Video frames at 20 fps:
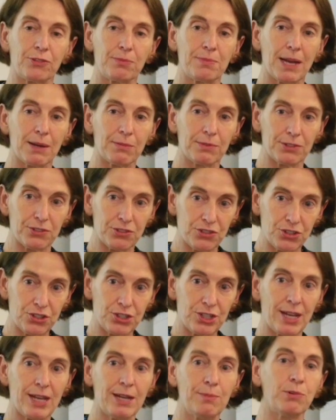To be able to
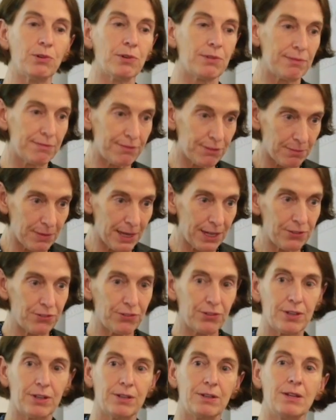share more
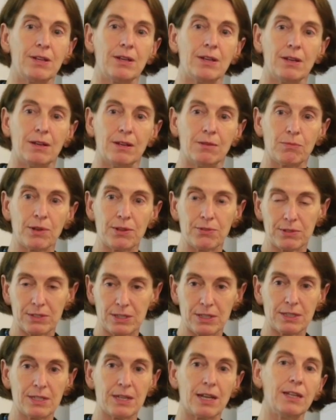information, whether it's
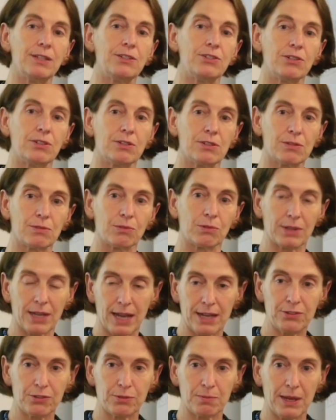intelligence or
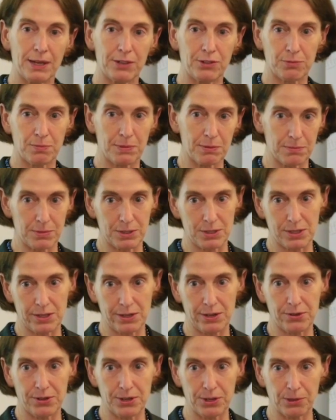case management
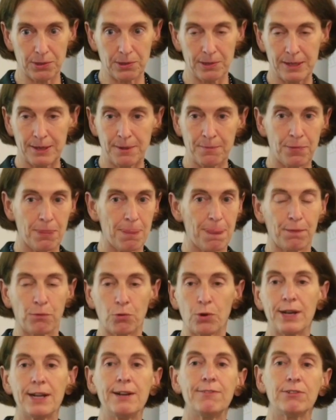material,
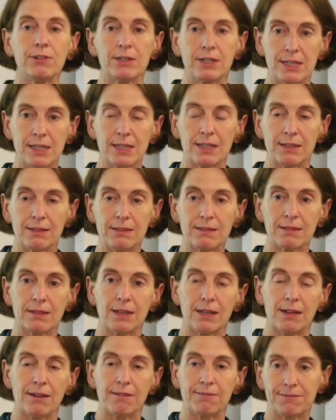whatever it is,
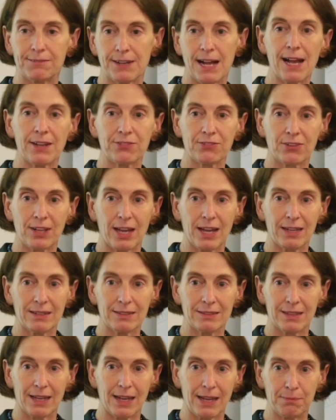faster
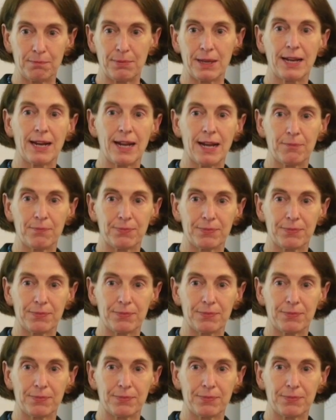and better.